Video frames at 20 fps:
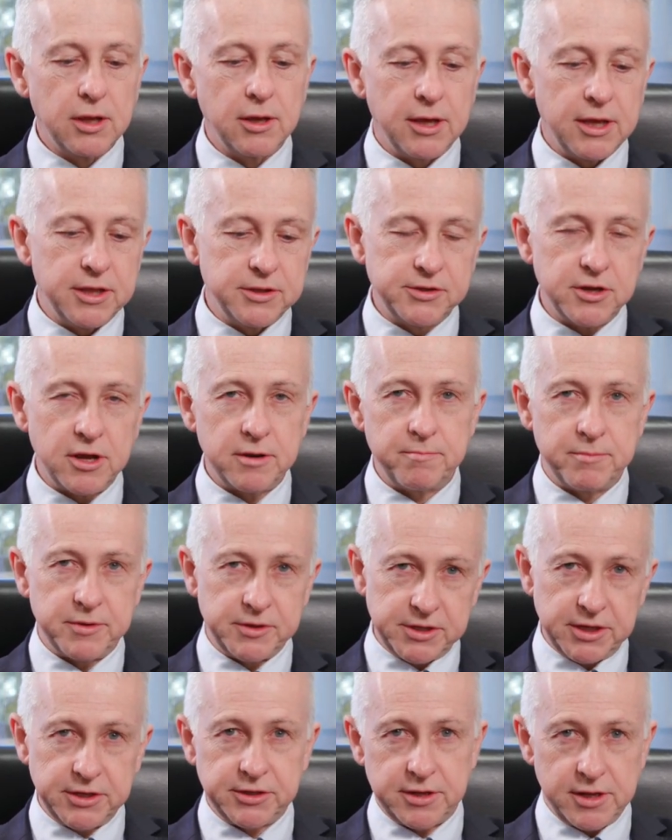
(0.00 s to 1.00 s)
in certain
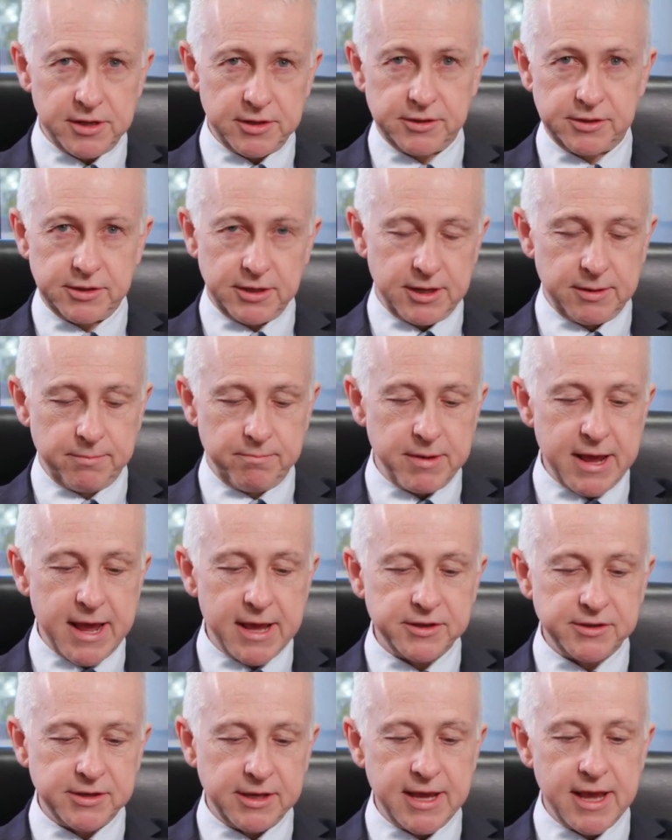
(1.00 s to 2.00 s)
positions it
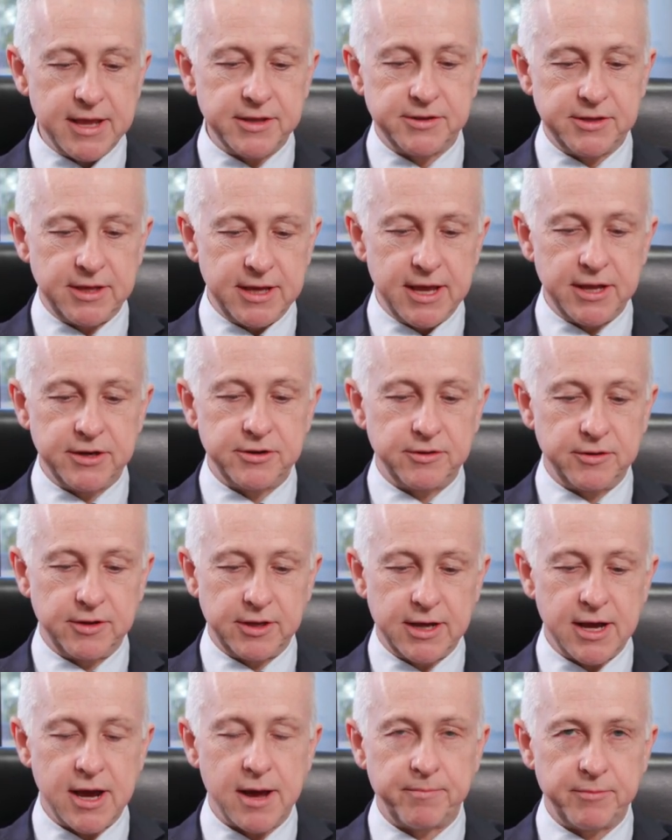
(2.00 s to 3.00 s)
bangs against the edge of the
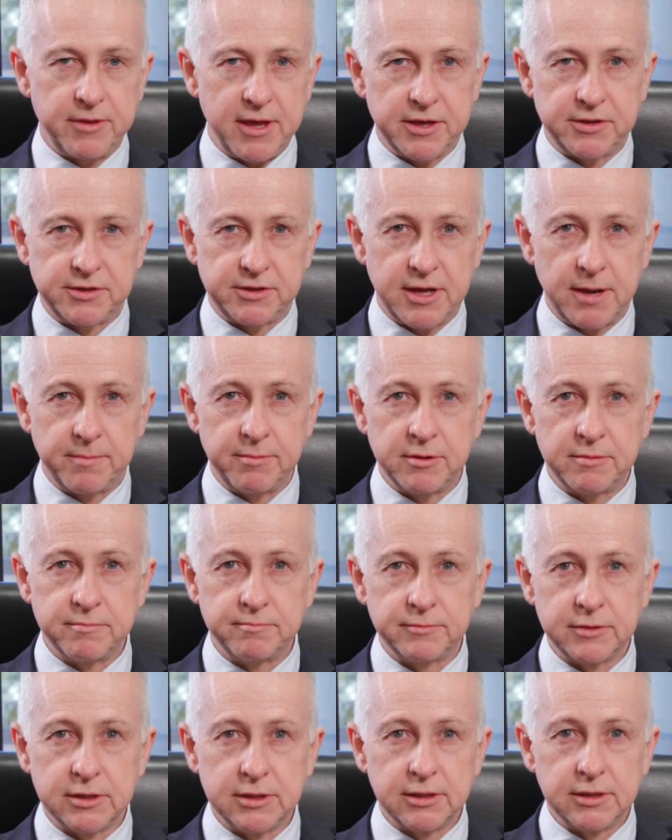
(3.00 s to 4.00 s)
cup, the
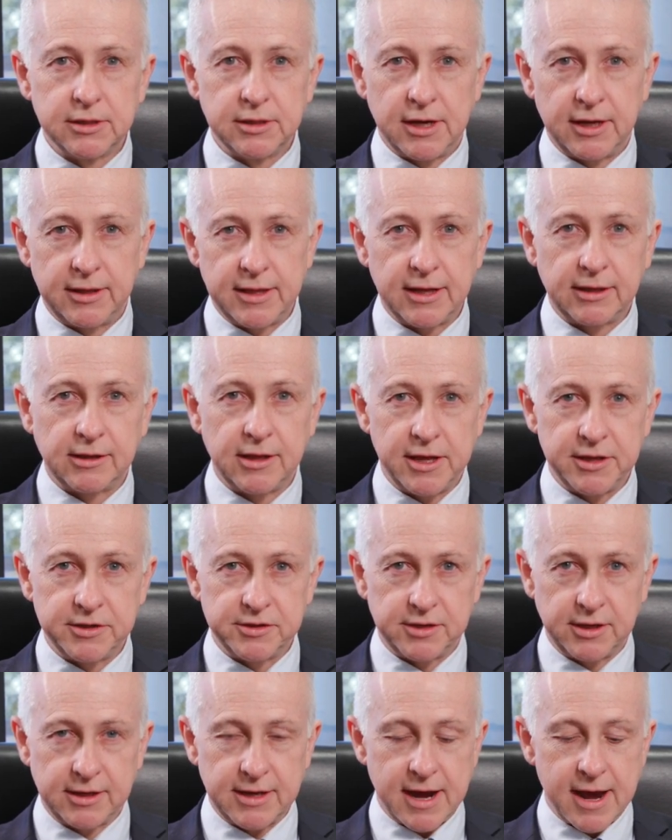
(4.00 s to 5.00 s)
acetabulum, and that leads
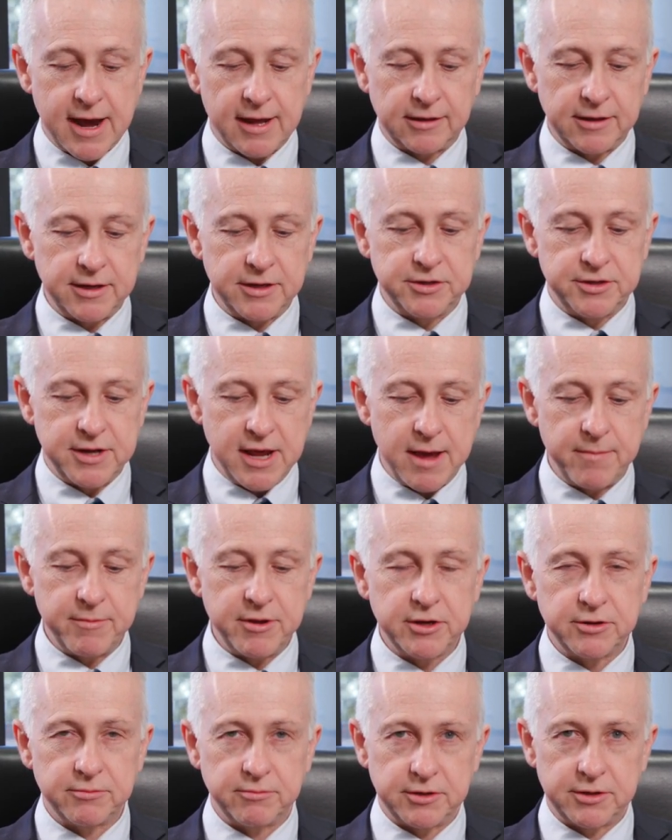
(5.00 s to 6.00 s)
to cartilage
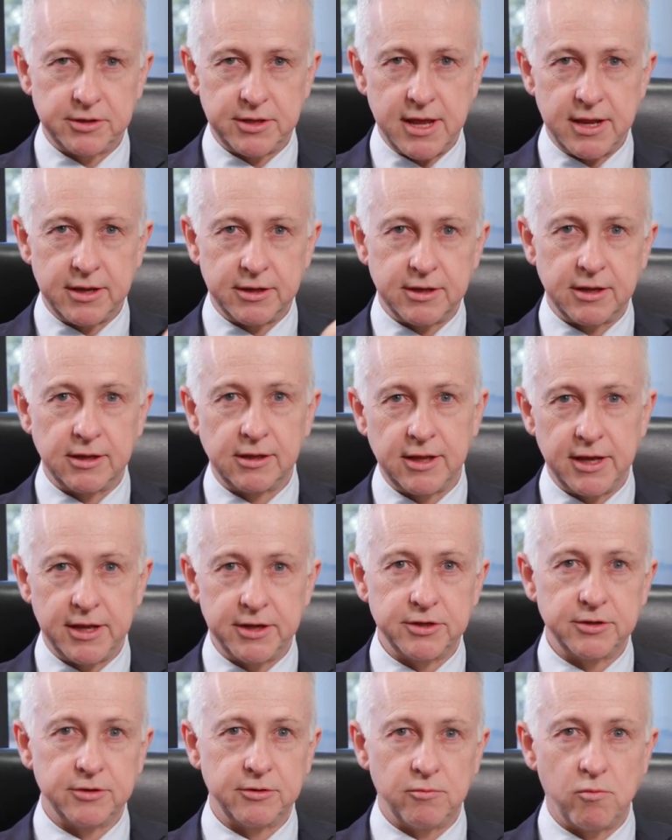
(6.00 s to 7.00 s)
damage, which then can
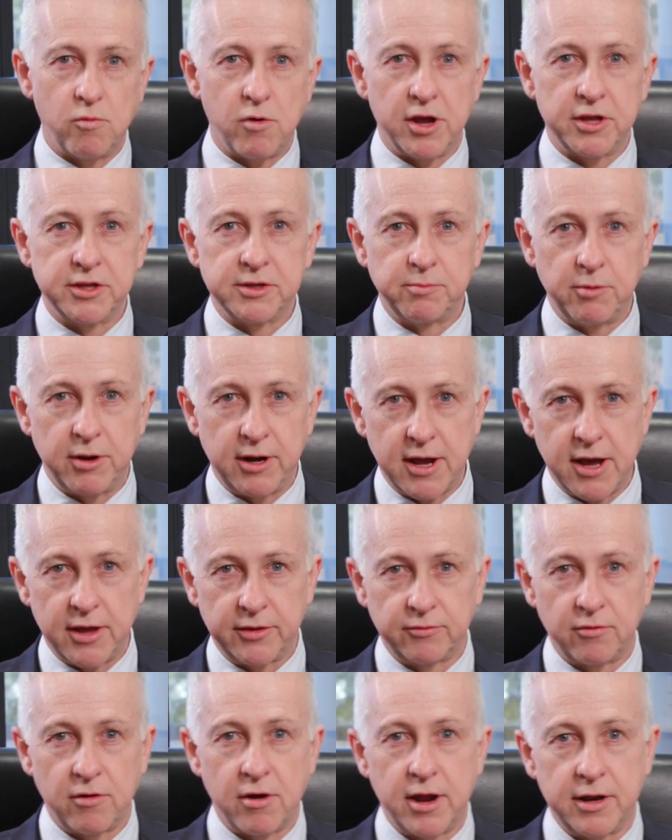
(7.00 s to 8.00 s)
lead to widespread
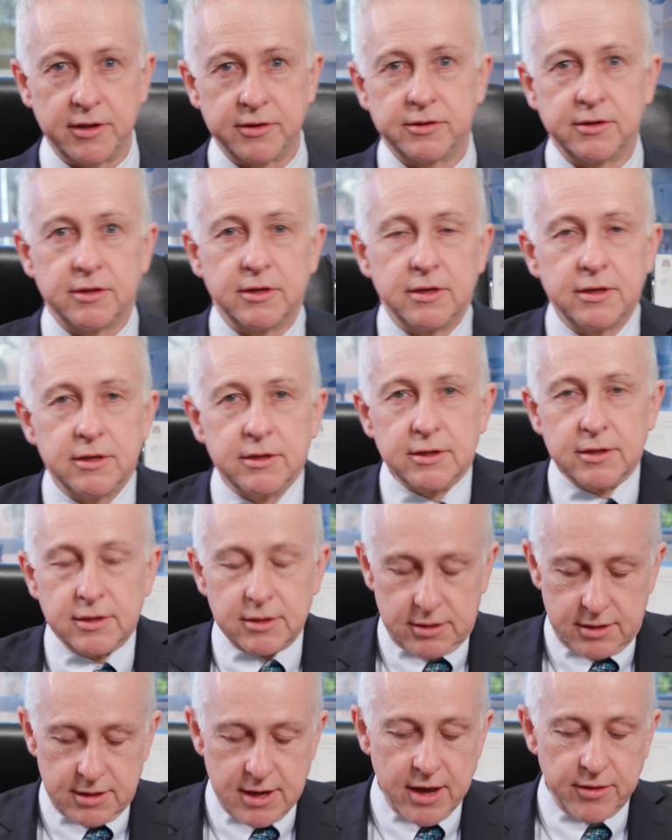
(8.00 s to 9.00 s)
arthritis.
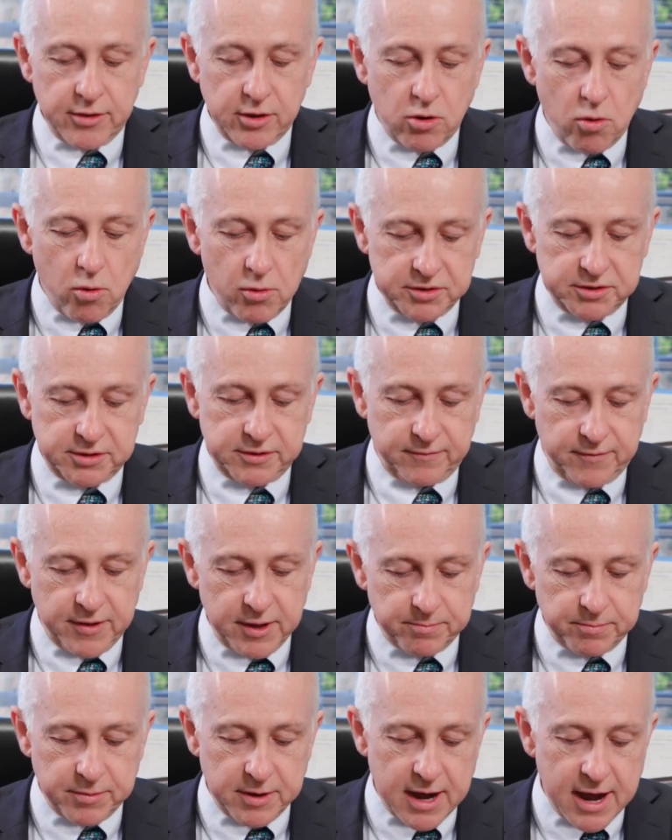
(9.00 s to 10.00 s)
Other causes of
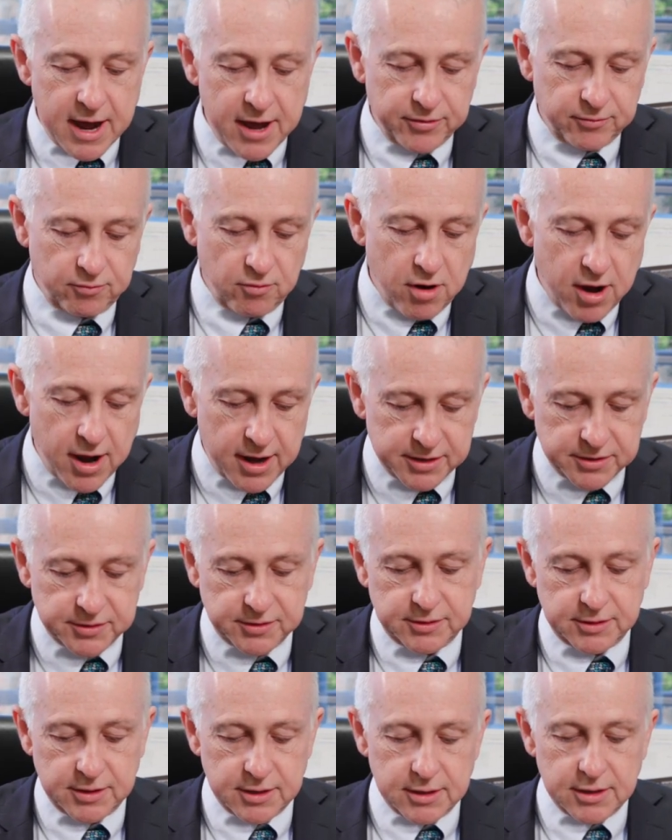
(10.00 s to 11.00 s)
hip
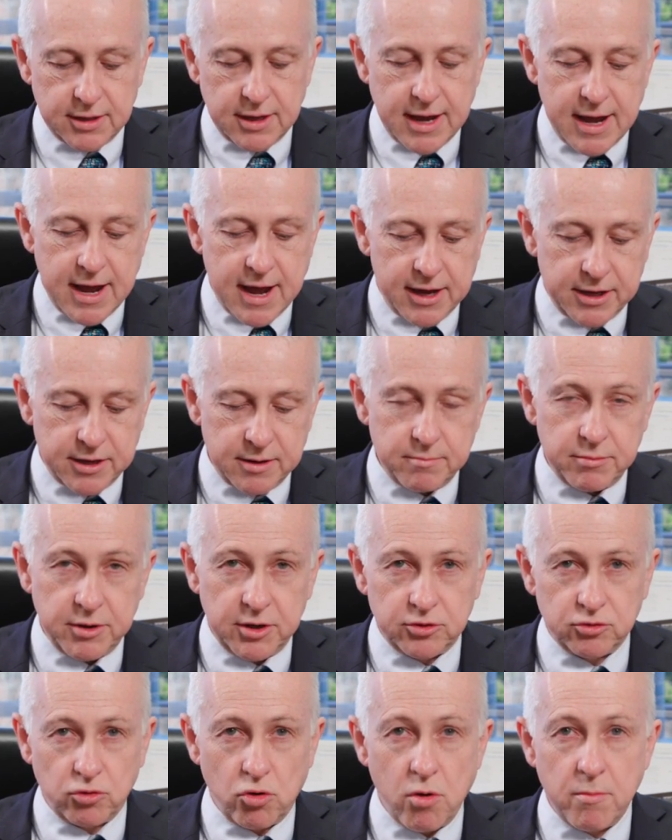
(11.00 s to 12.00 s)
arthritis can be
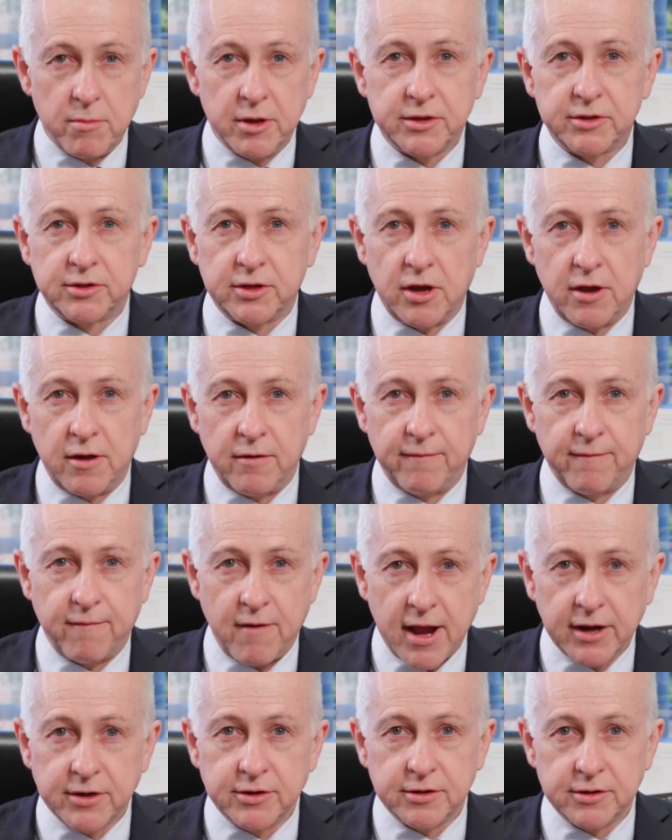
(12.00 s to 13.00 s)
trauma, so
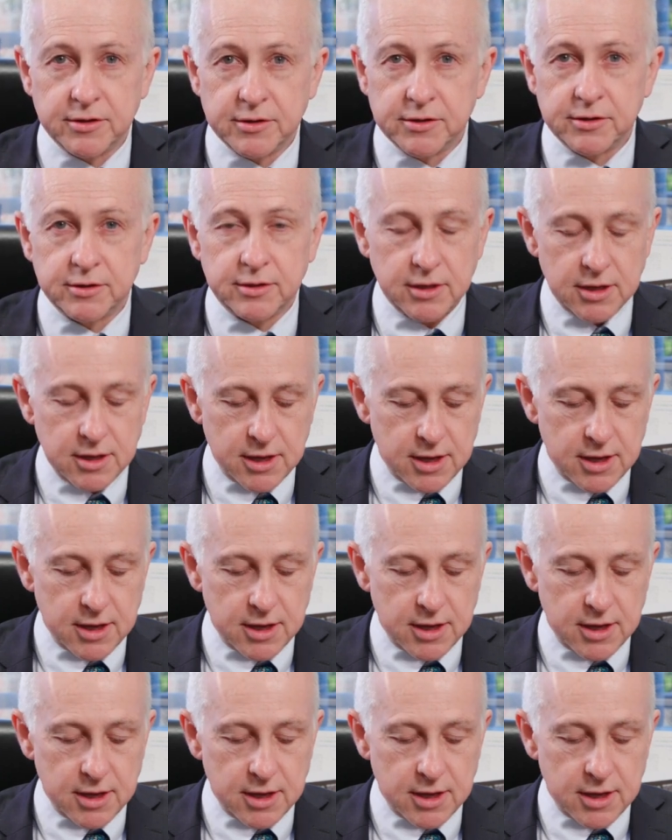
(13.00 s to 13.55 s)
fractures,